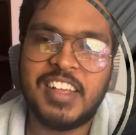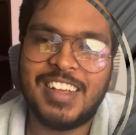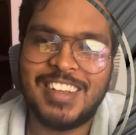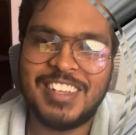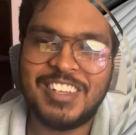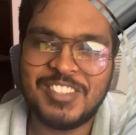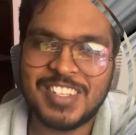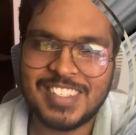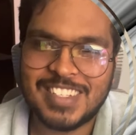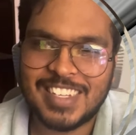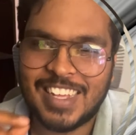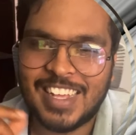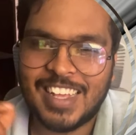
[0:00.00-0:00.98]
you
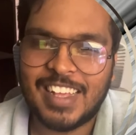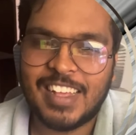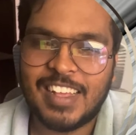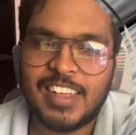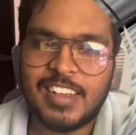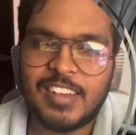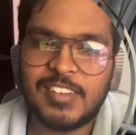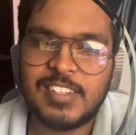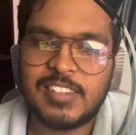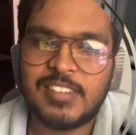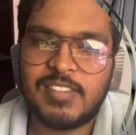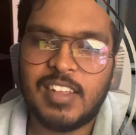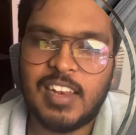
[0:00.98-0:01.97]
just
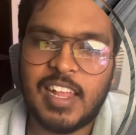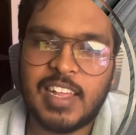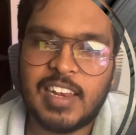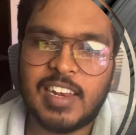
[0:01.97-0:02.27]
feel like,